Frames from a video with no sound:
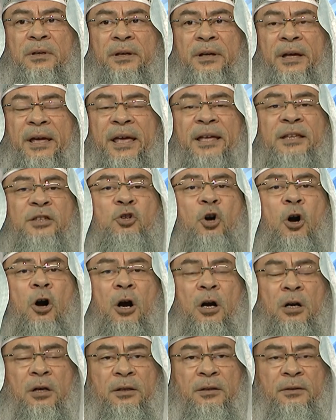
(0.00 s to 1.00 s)
a
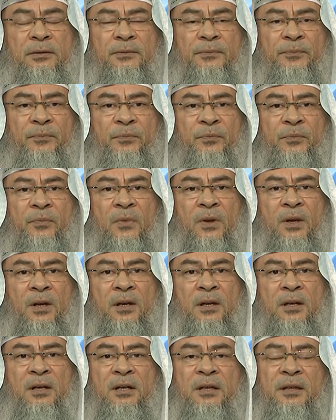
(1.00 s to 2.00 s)
dog
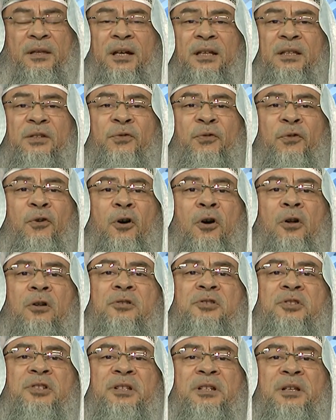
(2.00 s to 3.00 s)
that
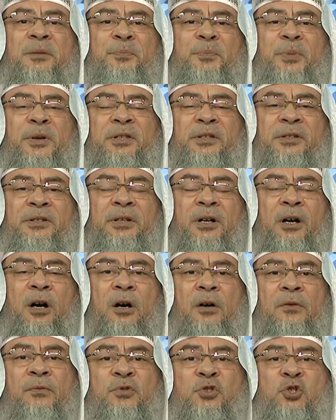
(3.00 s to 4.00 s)
falls in a pit
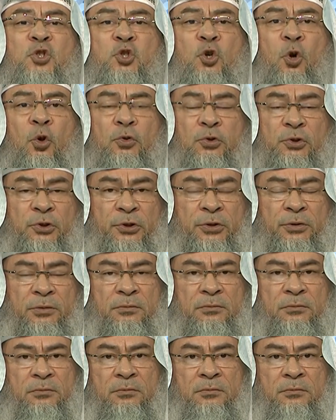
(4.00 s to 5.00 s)
of salt.
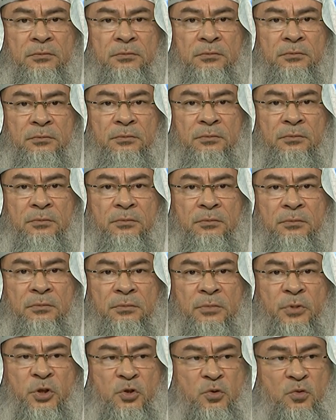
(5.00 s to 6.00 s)

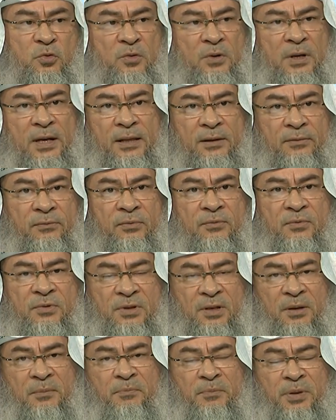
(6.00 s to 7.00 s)
You know, at
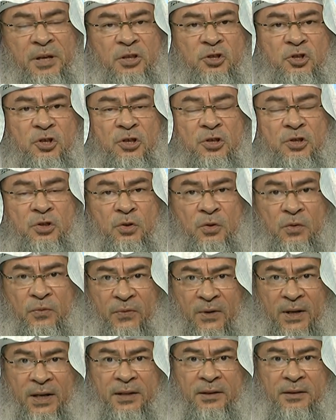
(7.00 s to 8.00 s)
some beaches you'll
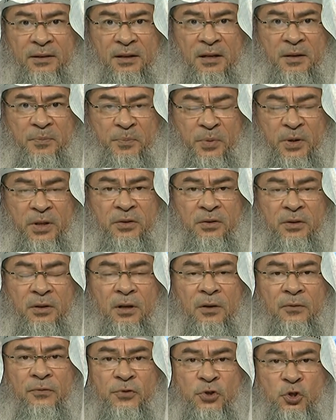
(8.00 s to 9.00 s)
find a pit
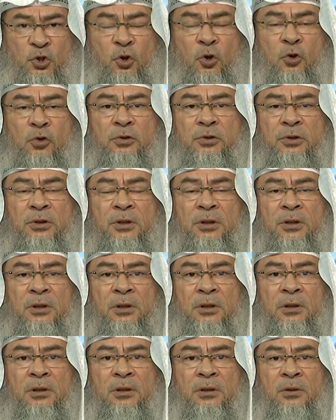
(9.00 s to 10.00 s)
of salt
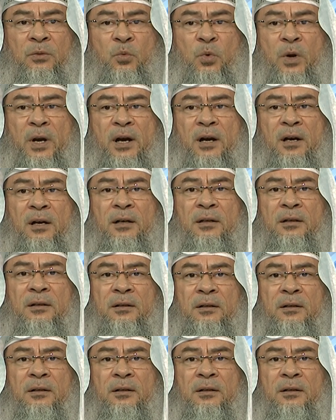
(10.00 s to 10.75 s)
where